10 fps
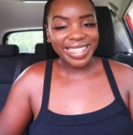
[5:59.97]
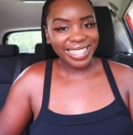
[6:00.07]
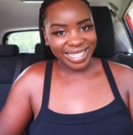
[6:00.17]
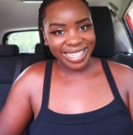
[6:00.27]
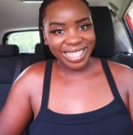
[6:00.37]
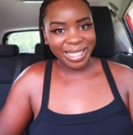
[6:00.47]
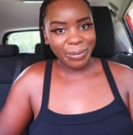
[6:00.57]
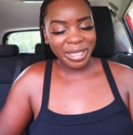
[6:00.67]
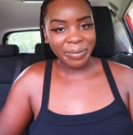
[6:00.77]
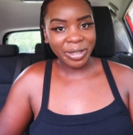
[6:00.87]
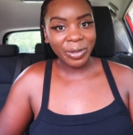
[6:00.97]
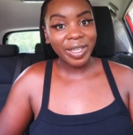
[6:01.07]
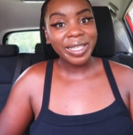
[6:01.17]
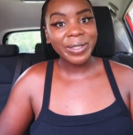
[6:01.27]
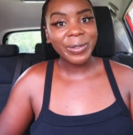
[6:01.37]
that is pretty much
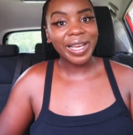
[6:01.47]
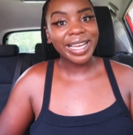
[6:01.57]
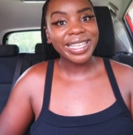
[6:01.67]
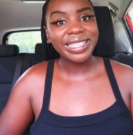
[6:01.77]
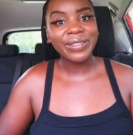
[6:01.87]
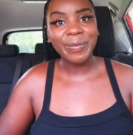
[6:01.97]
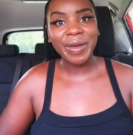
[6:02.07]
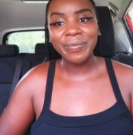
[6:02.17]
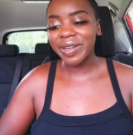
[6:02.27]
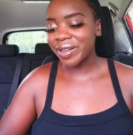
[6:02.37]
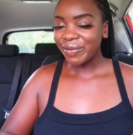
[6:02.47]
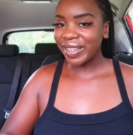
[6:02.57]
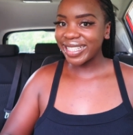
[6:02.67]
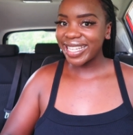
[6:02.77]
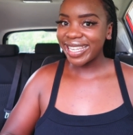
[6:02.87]
okay so guys remember
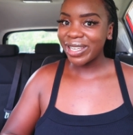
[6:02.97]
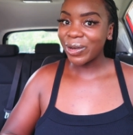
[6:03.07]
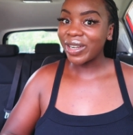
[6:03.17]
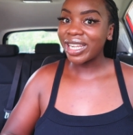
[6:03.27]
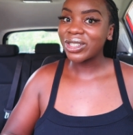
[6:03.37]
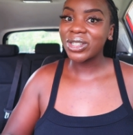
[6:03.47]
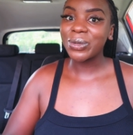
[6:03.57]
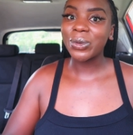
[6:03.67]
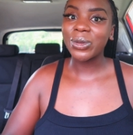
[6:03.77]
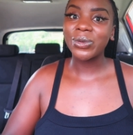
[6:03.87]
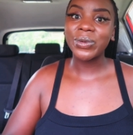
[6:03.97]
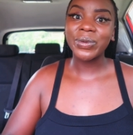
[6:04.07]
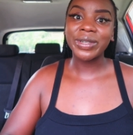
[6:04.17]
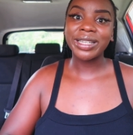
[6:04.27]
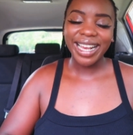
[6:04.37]
maintaining your relationship with food